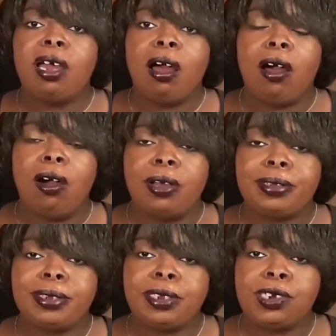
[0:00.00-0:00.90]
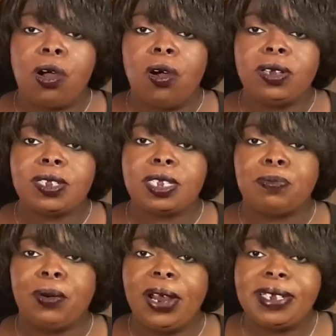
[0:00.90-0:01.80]
uh Charles's
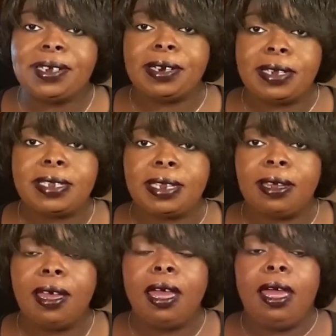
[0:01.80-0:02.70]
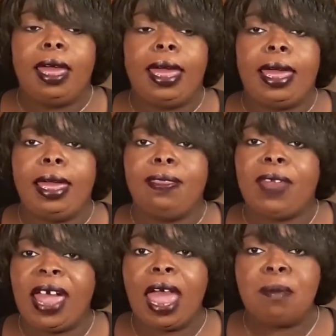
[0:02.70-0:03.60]
presidency and
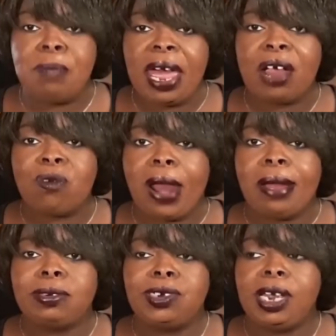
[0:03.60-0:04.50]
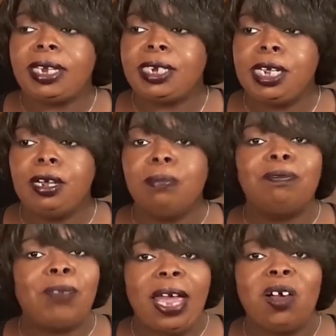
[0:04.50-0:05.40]
they had background checked him,
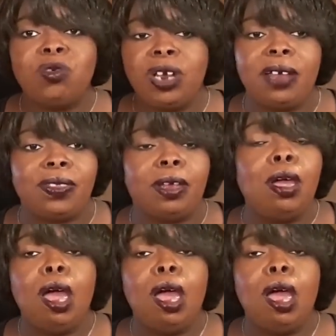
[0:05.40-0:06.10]
found nothing.